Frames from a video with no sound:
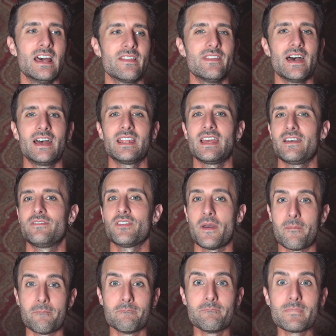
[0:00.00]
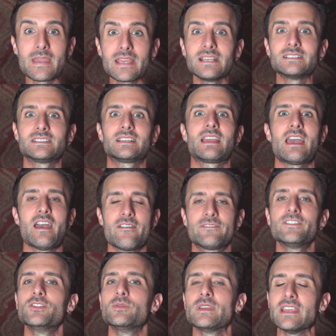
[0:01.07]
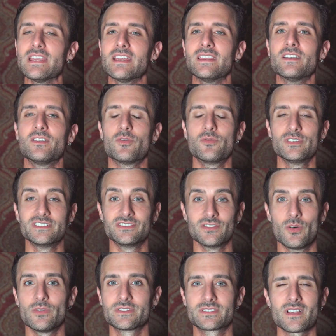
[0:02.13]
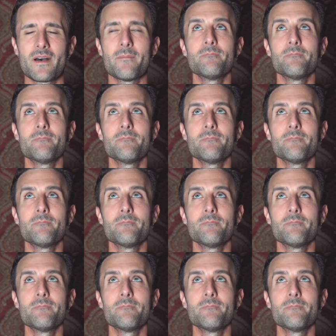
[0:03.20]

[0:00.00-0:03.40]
that have amazing FUE results.